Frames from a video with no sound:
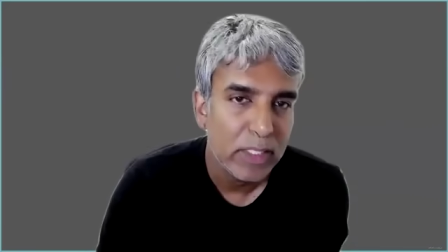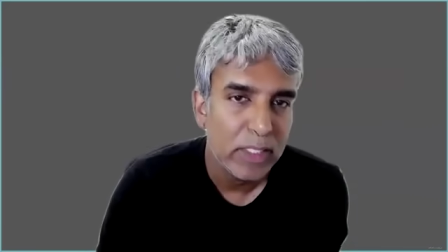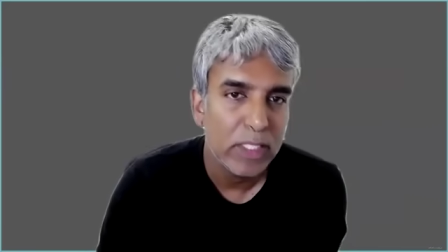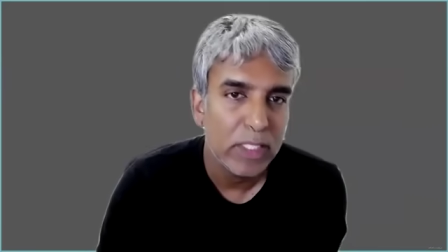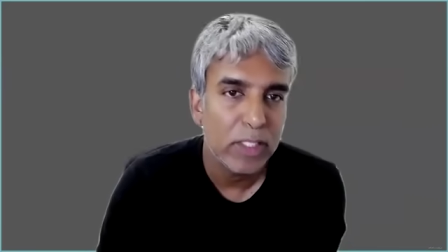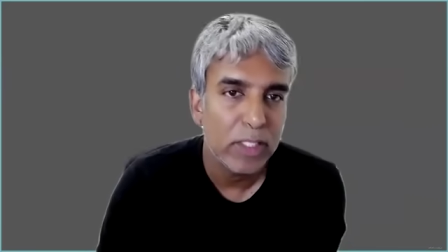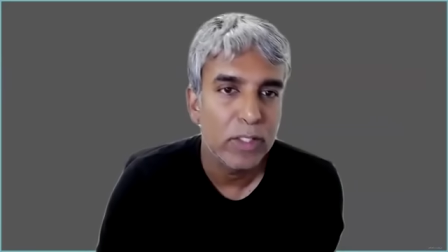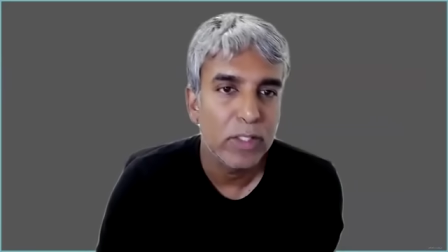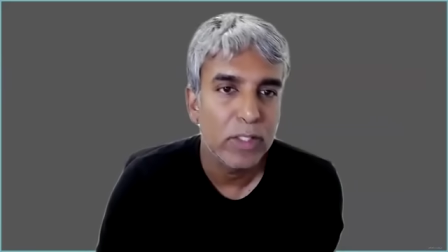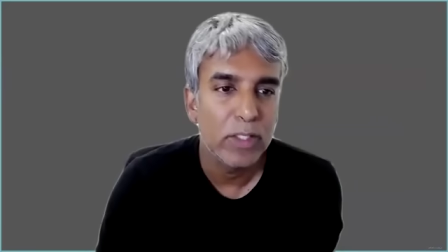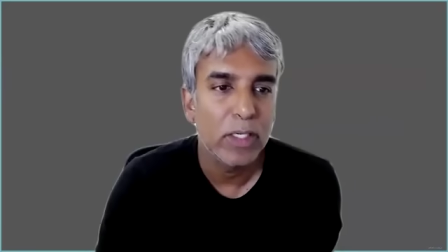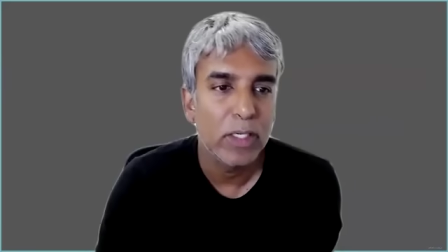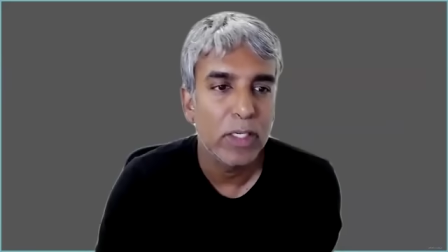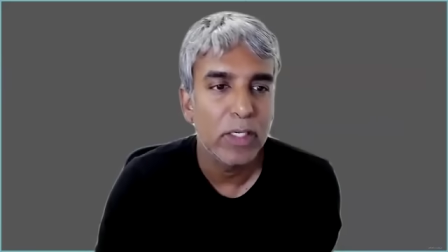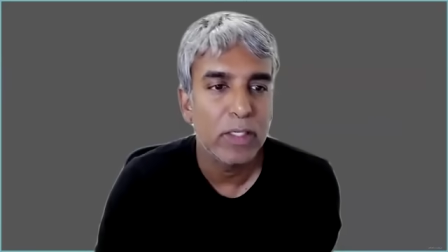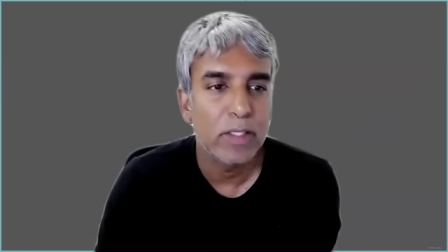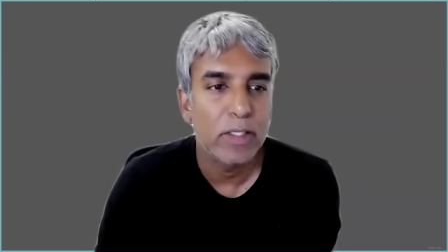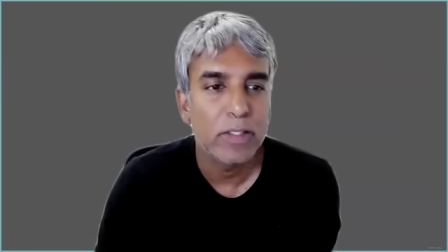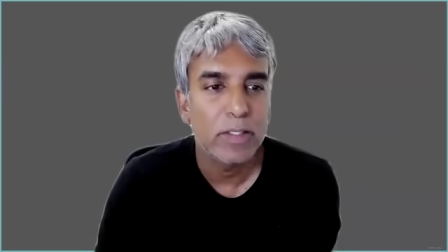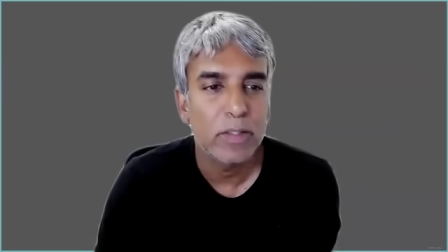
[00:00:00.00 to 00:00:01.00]

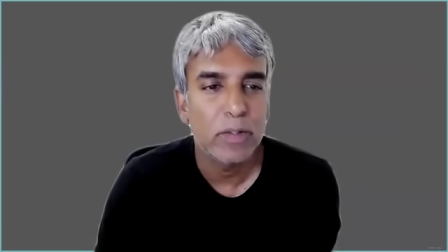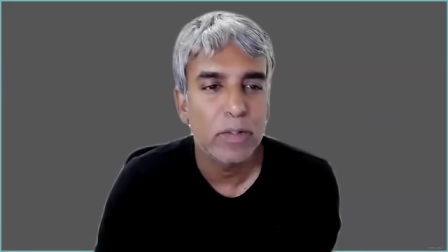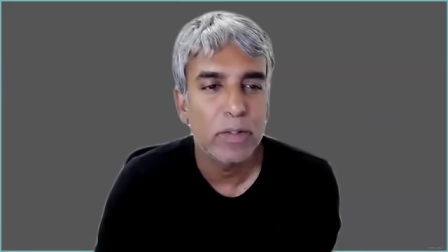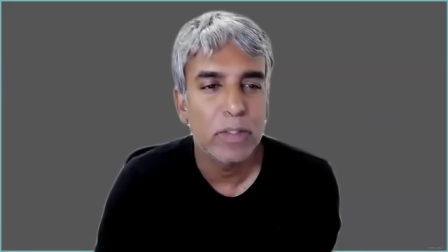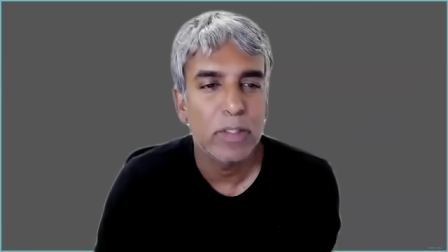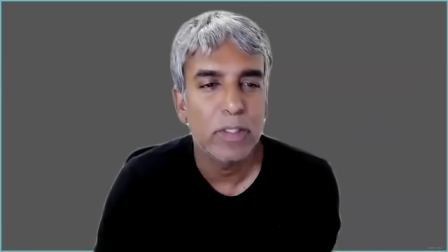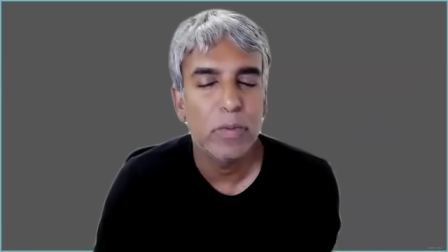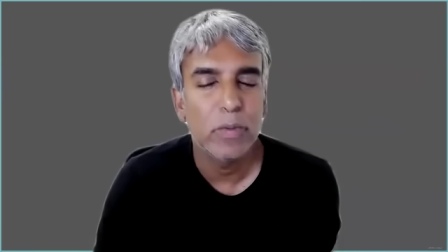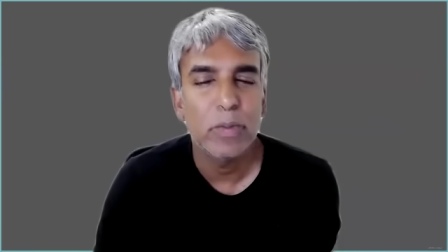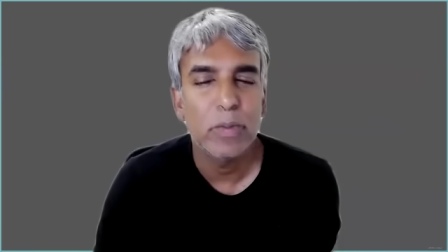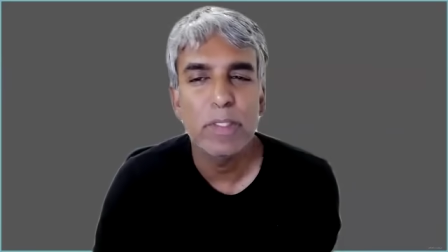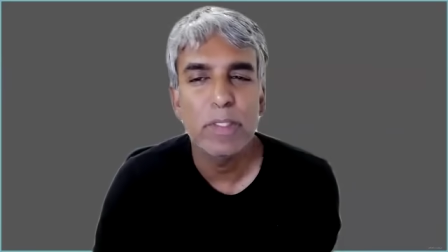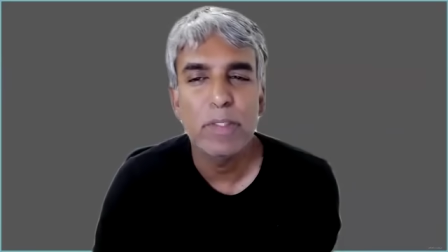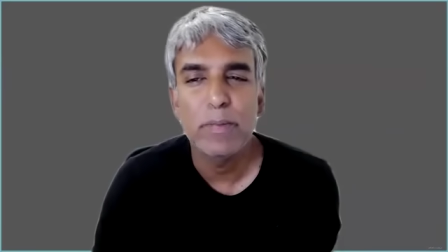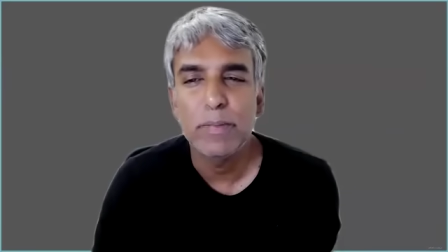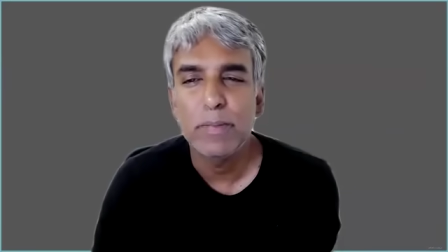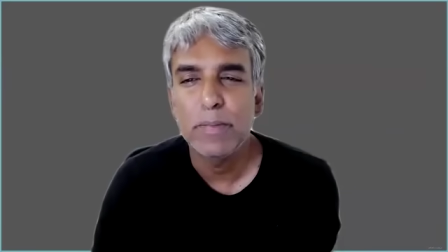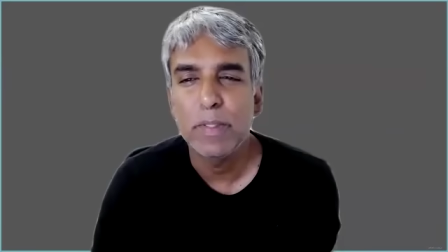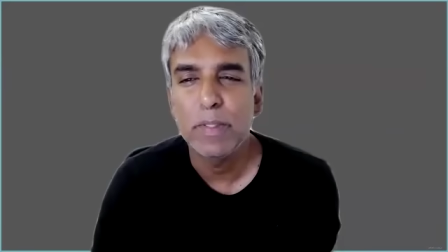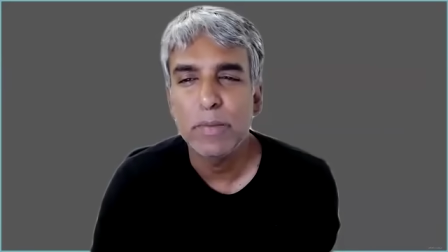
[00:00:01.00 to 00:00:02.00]
So there was
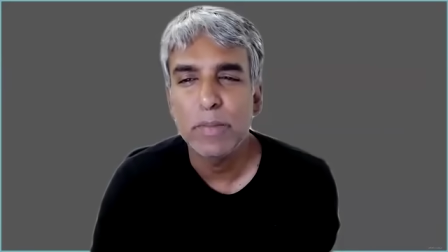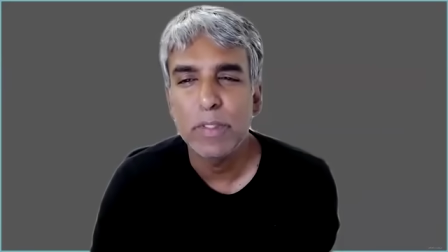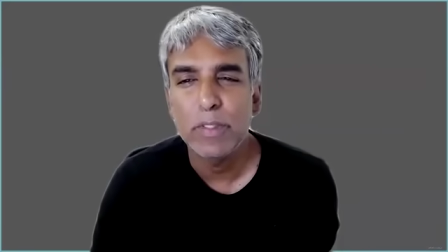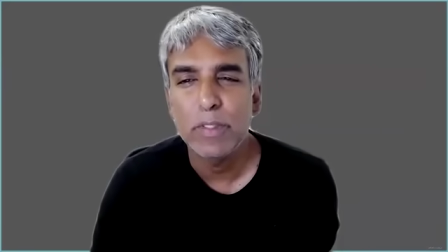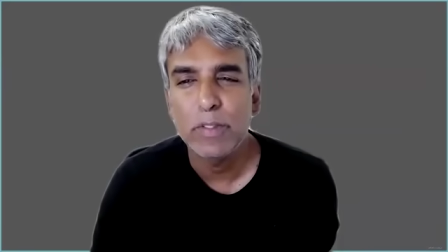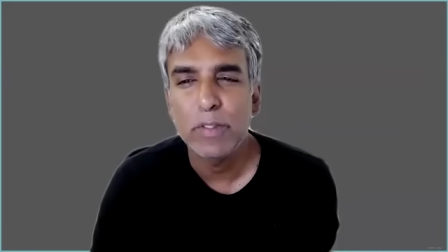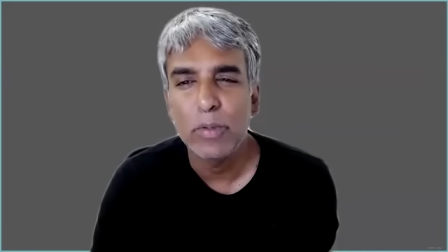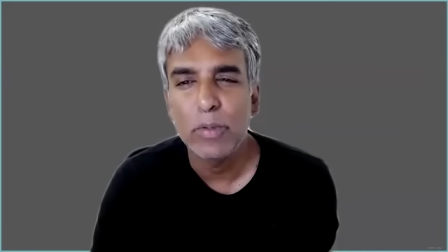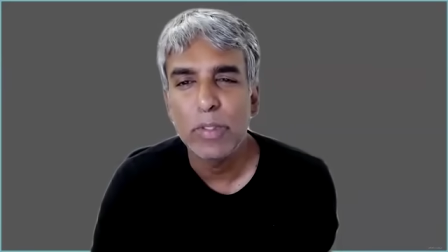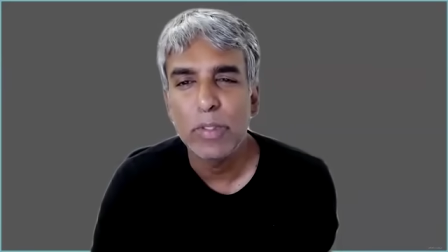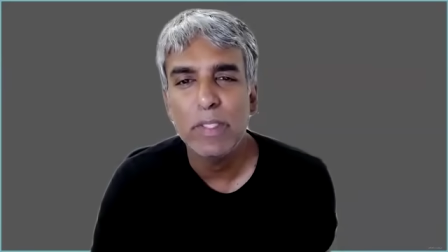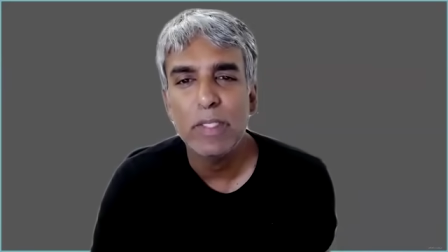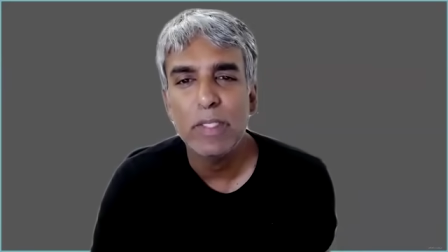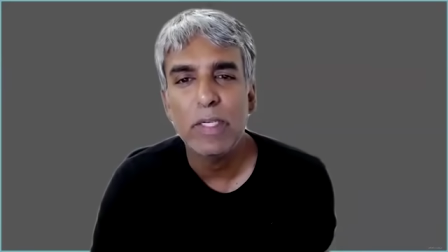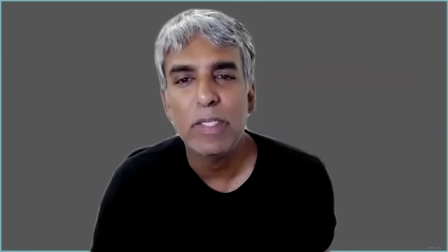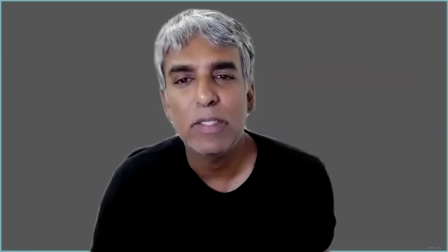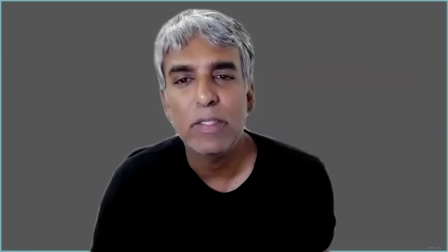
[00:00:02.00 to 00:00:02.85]
a story that